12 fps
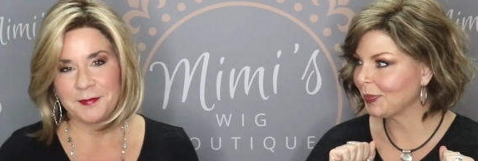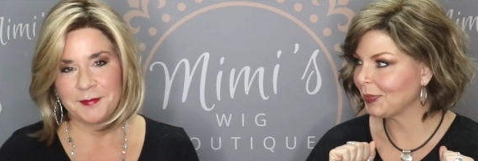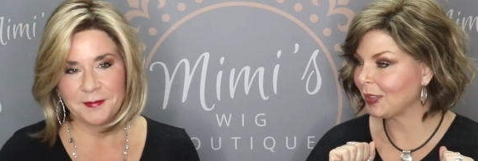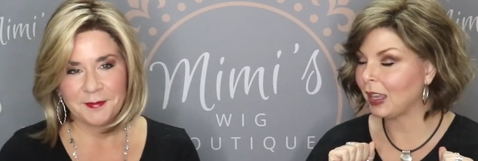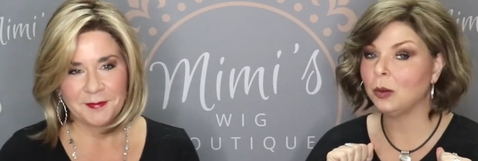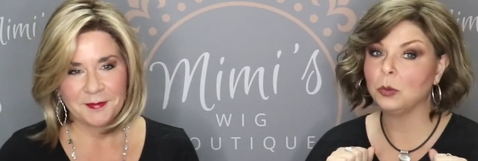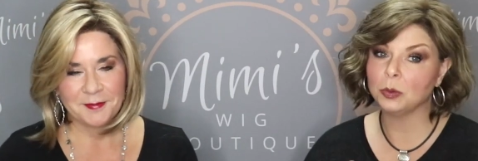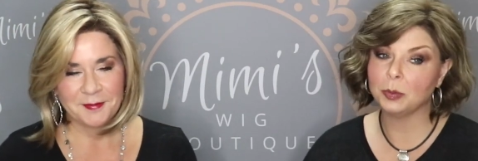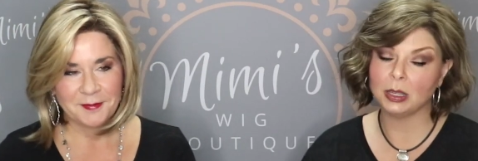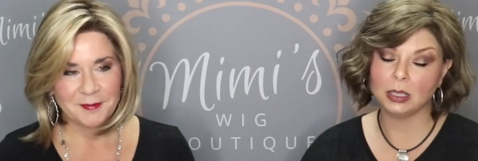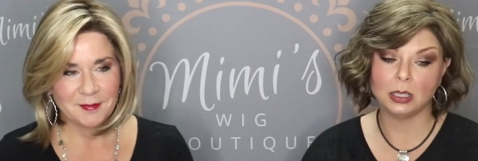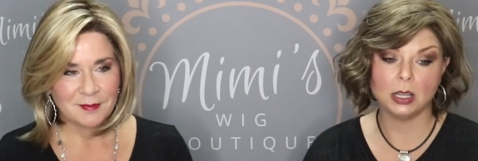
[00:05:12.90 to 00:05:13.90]
Speaker 1: And we're
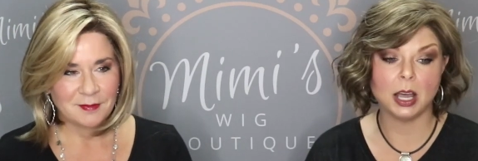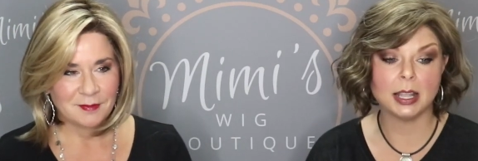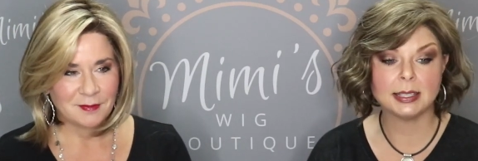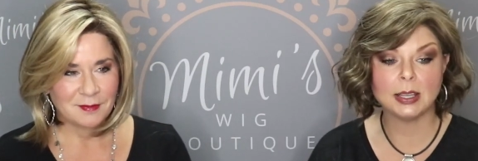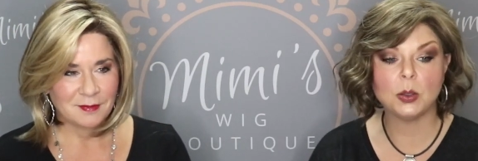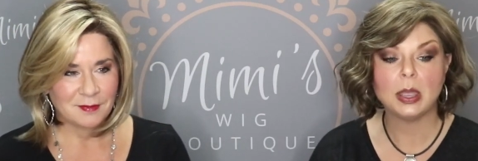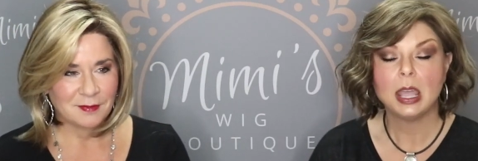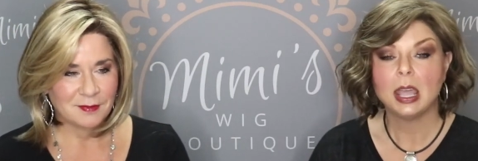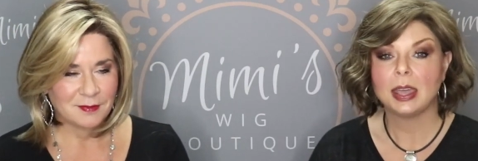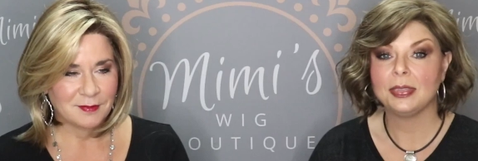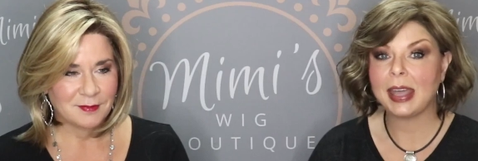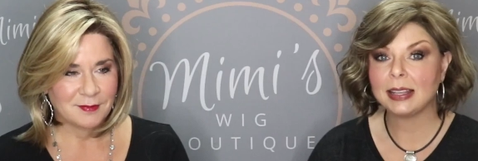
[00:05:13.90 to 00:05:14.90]
mailing a lot. So
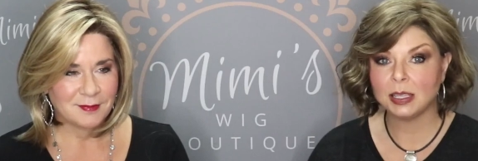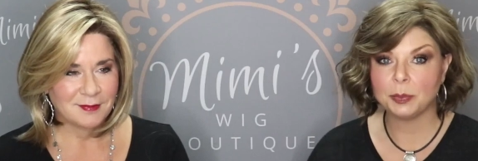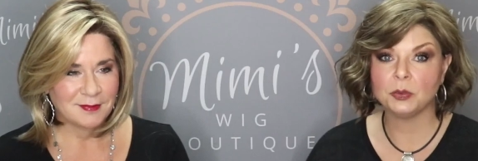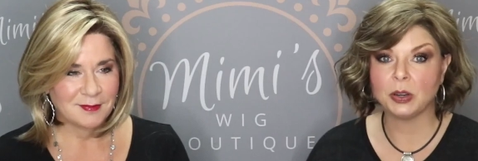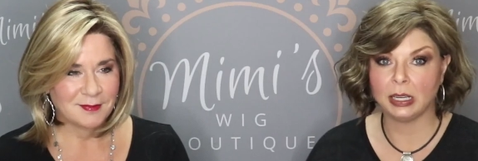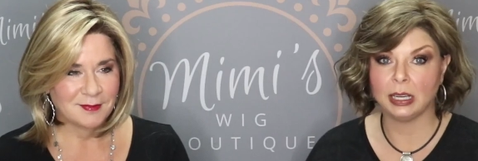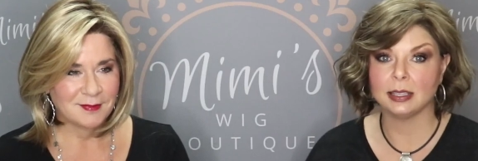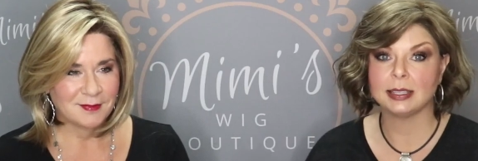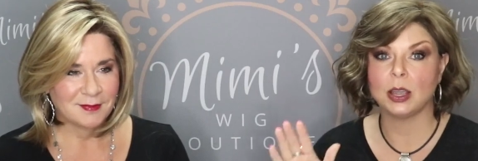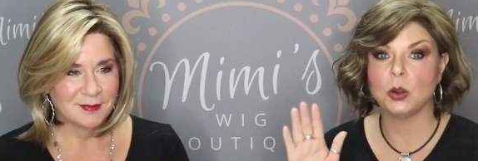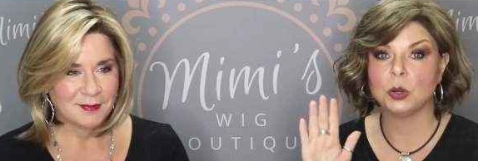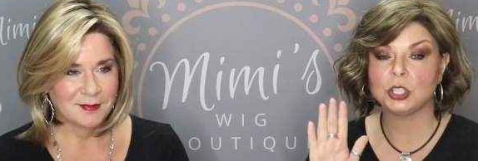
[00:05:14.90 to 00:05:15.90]
that's up and running.
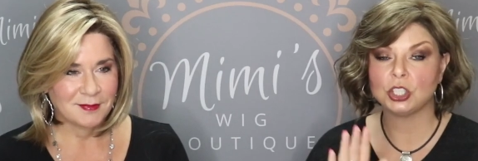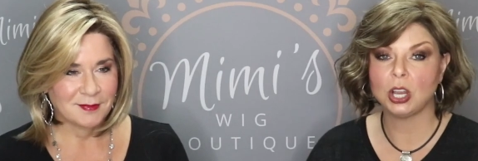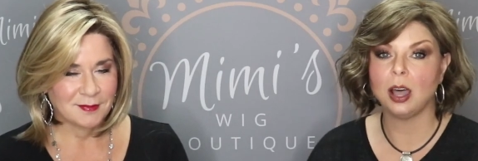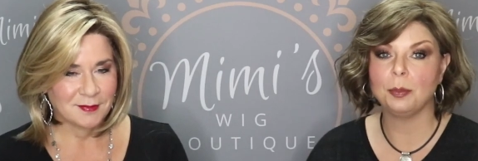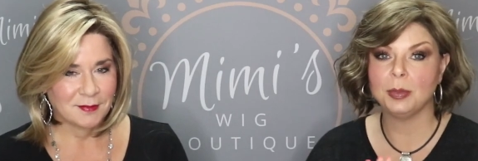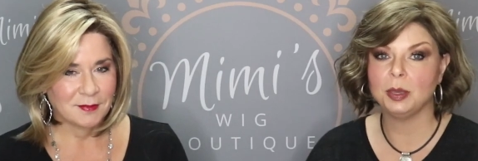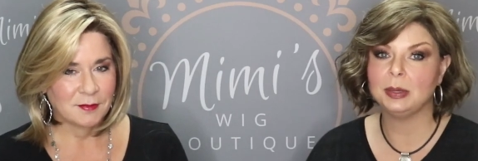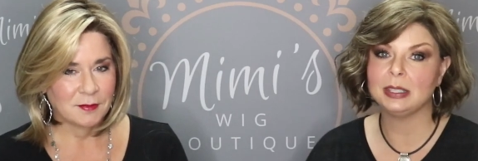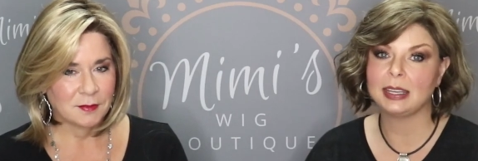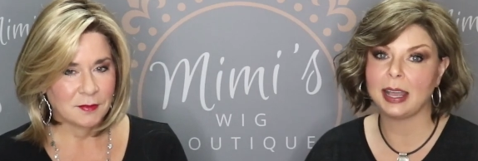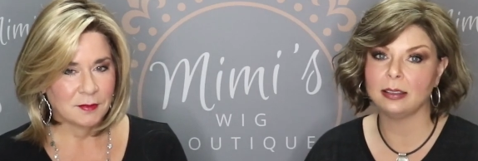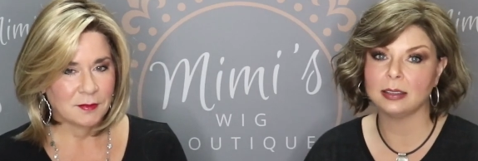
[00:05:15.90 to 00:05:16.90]
So shop mimis
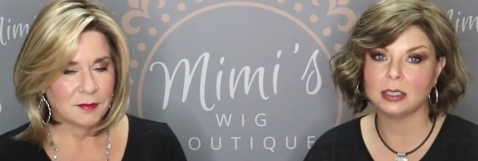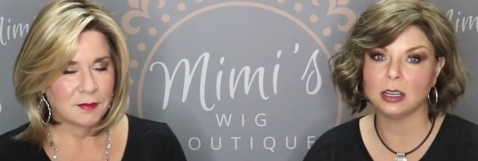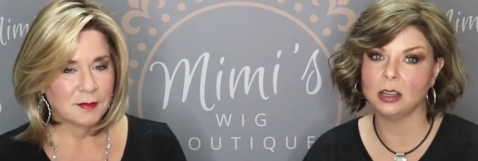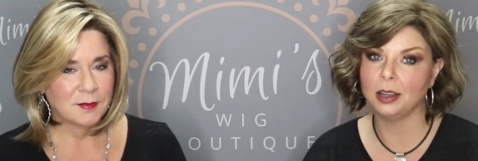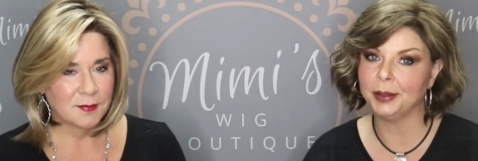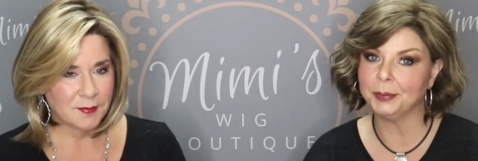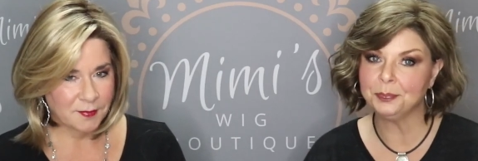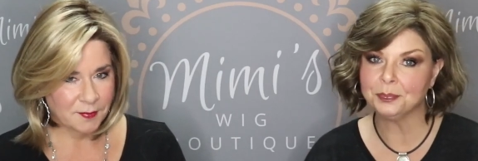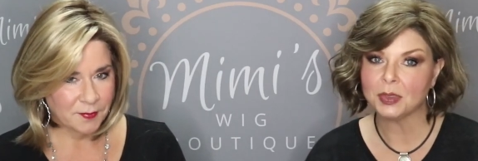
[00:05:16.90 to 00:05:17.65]
dallas dot com.